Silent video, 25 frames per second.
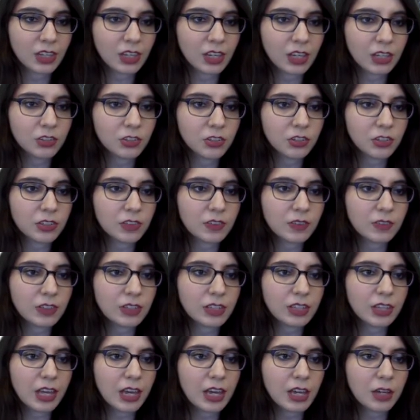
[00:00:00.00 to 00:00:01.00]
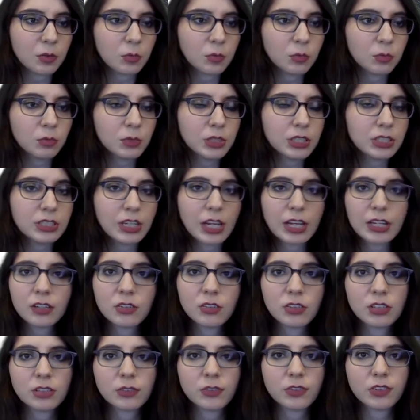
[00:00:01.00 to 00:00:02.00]
And you can see that we not
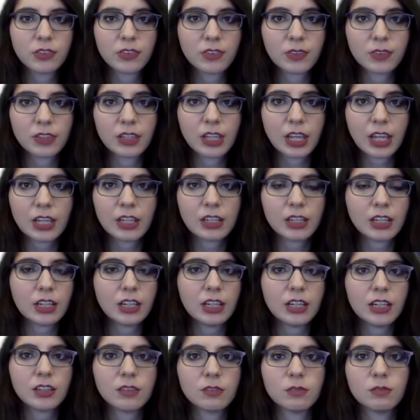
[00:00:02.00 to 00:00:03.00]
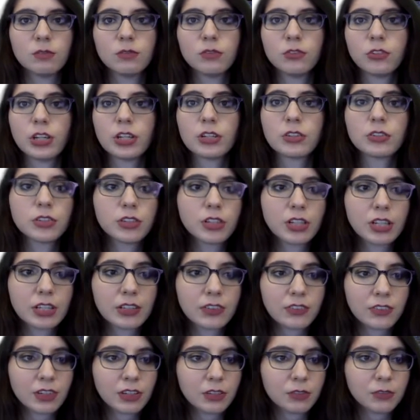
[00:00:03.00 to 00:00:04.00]
only just get a general
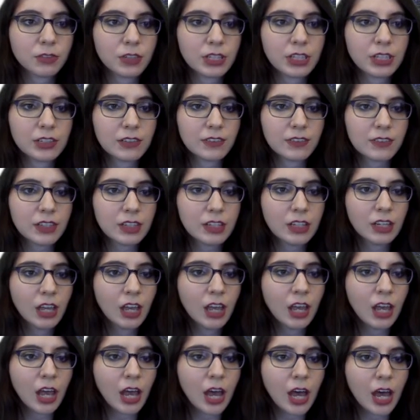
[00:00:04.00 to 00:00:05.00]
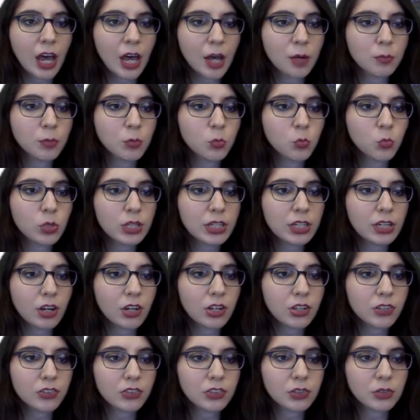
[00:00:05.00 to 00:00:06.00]
list on fantasy, but we
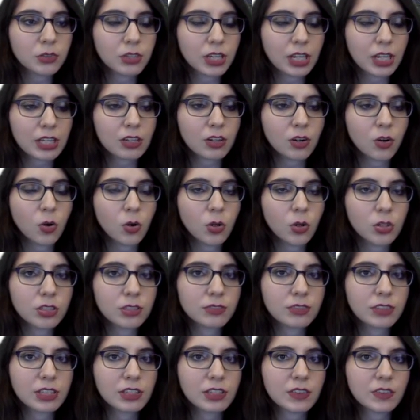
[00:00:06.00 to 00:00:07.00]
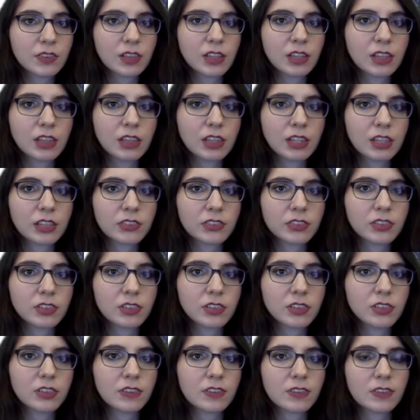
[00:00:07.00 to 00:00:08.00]
also get all of these
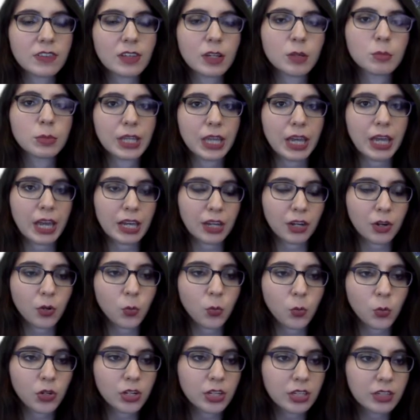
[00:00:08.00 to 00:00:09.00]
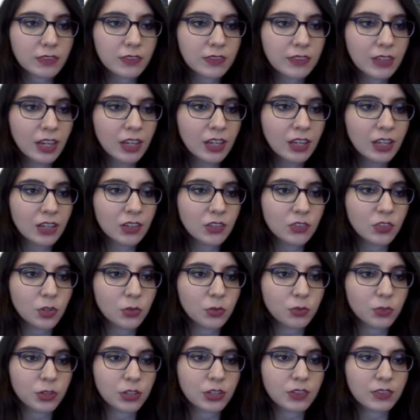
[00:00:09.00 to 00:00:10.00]
little subcategories.
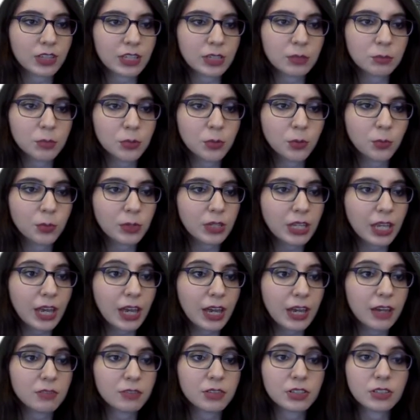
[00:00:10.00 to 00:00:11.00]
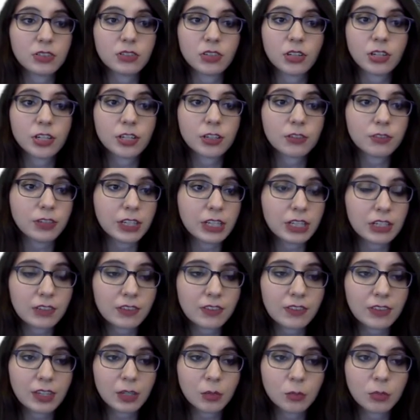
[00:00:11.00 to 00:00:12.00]
So for example, we have dark
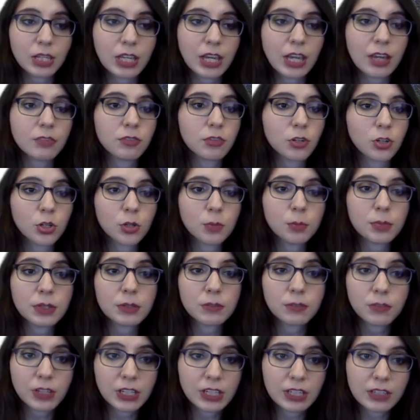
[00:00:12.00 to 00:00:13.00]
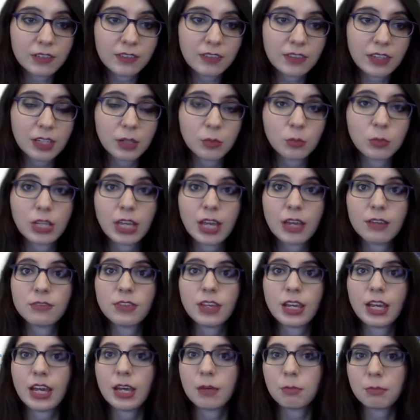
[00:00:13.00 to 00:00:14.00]
fantasy, we have urban fantasy, we
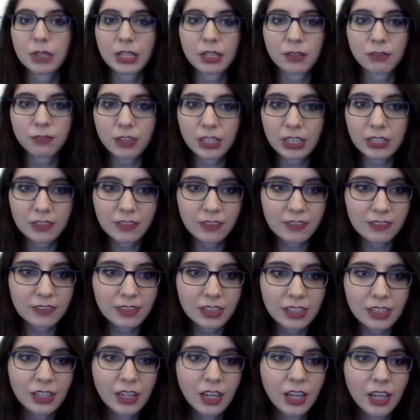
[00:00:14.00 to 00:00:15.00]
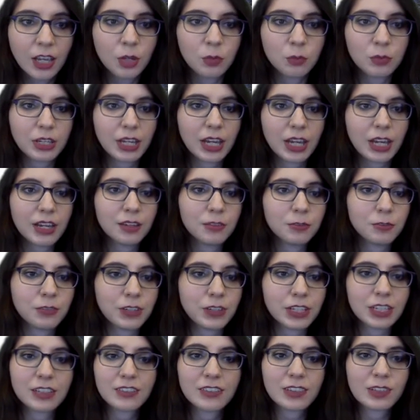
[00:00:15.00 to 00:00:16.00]
have epic fantasy, we have
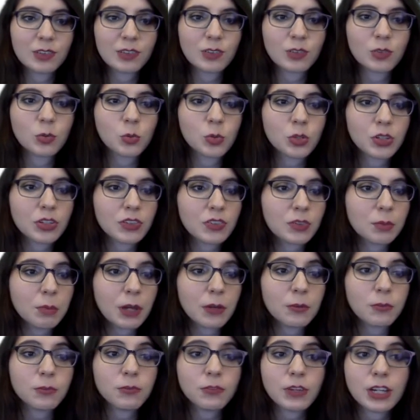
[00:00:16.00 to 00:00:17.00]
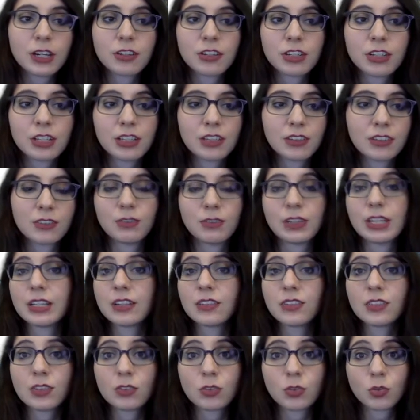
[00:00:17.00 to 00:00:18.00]
fantasy stories about fairies,
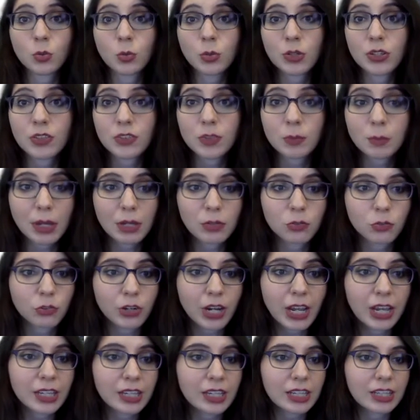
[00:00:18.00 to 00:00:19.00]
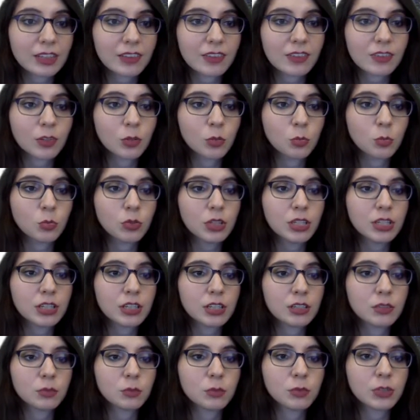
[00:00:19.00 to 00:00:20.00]
fantasy stories about dragons. So we
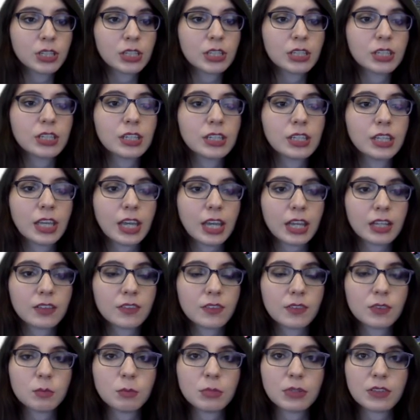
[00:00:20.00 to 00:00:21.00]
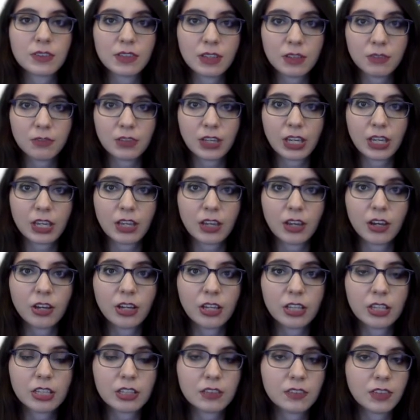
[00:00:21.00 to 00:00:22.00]
can really get specific
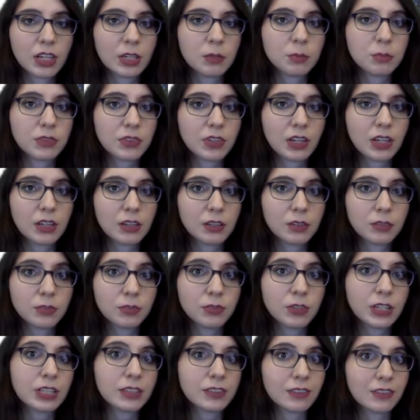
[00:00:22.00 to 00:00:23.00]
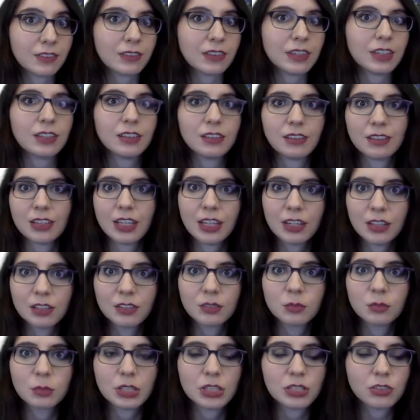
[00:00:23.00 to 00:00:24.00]
on the types of fantasy
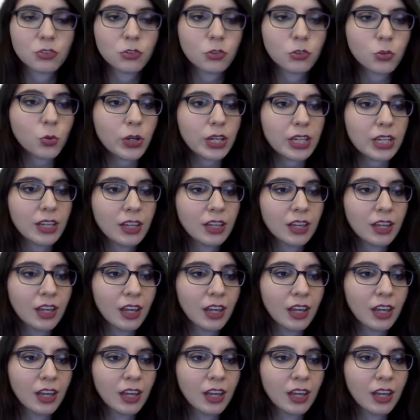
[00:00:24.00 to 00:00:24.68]
that we enjoy.